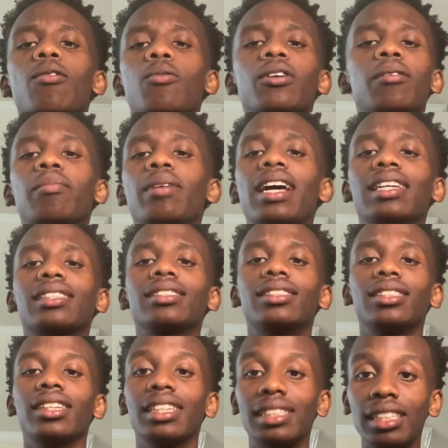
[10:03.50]
wearing masks and
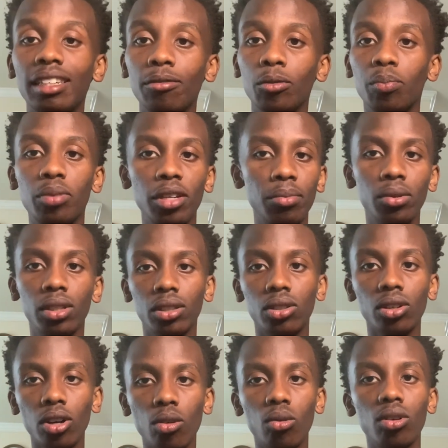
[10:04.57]
shit. It's even people in
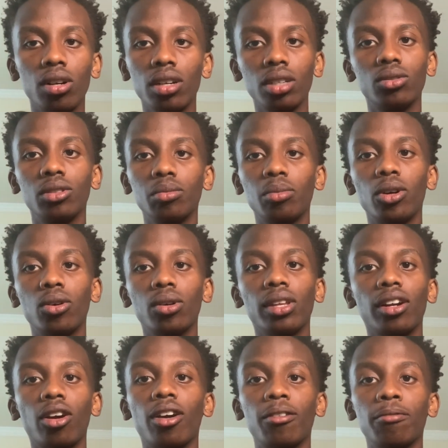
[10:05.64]
third world countries, bro, that
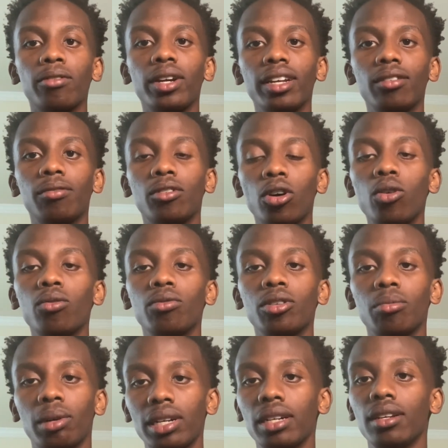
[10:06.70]
are afraid of COVID,
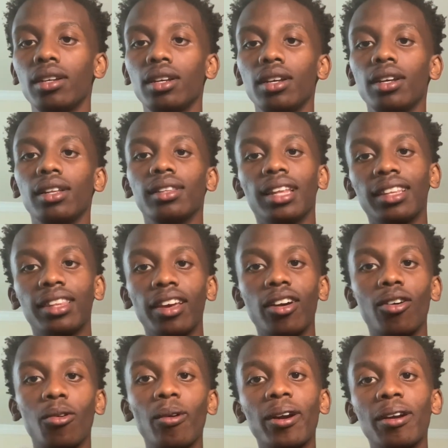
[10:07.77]
right? That they
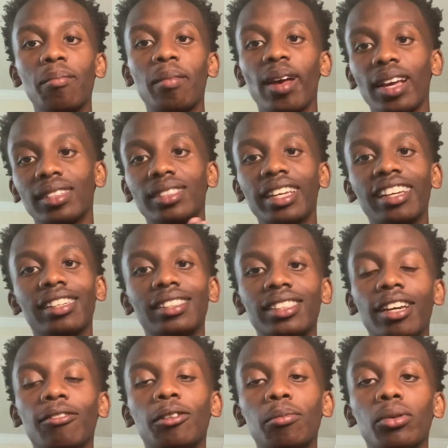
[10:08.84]
are wearing masks, taking
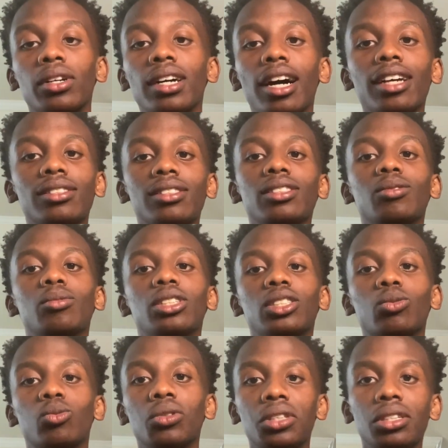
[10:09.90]
safety precautions when it's
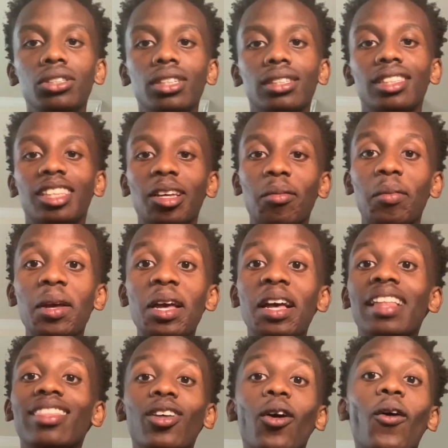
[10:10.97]
really just them,
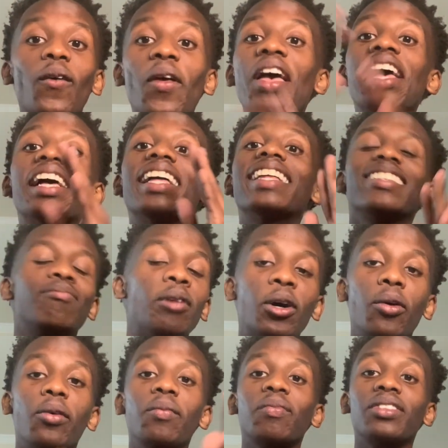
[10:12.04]
though,
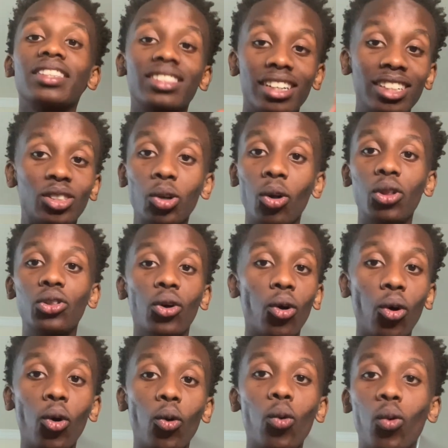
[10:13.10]
bro, controlling the
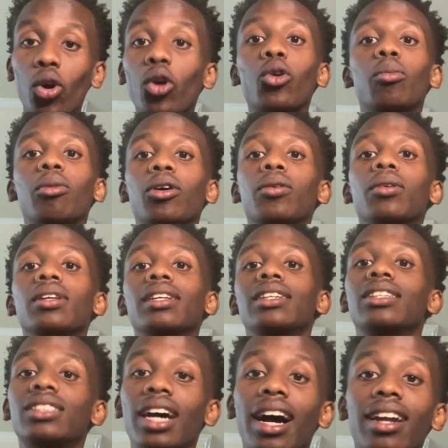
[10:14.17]
whole world, bro.
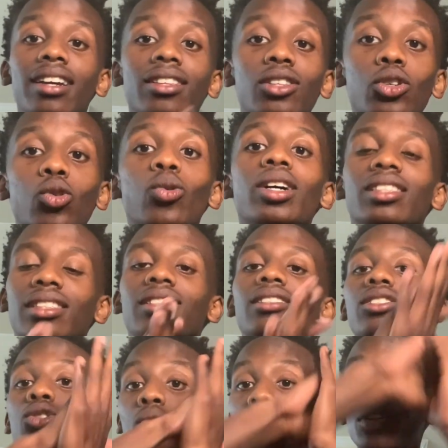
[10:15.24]
China and the U.S. is
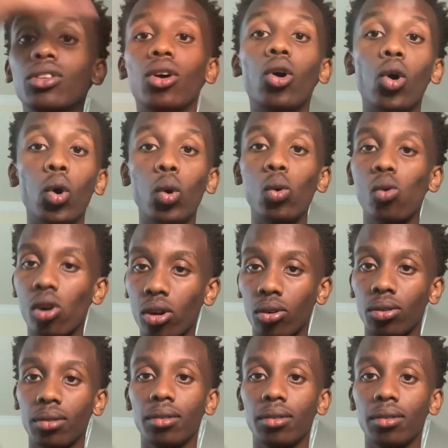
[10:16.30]
controlling the whole world.